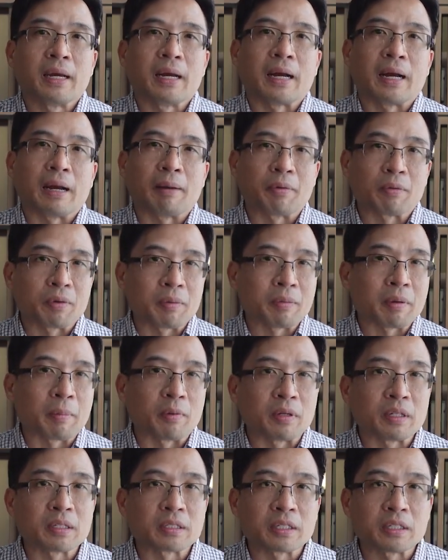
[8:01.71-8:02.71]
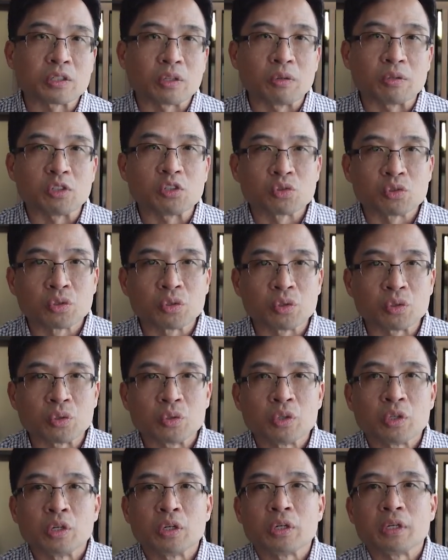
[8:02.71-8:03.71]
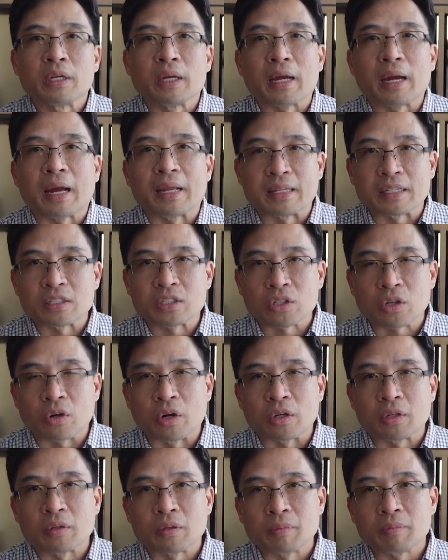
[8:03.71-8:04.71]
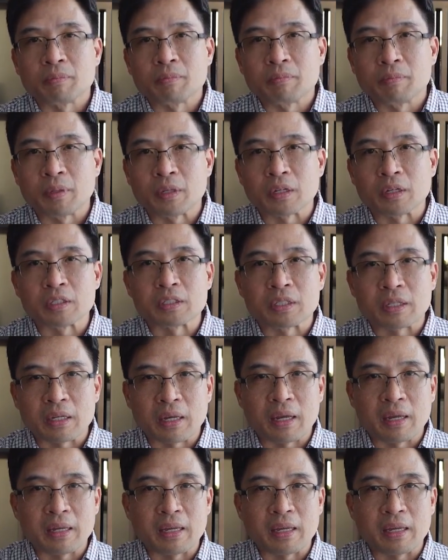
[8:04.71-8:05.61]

But remember, this is only true at the start because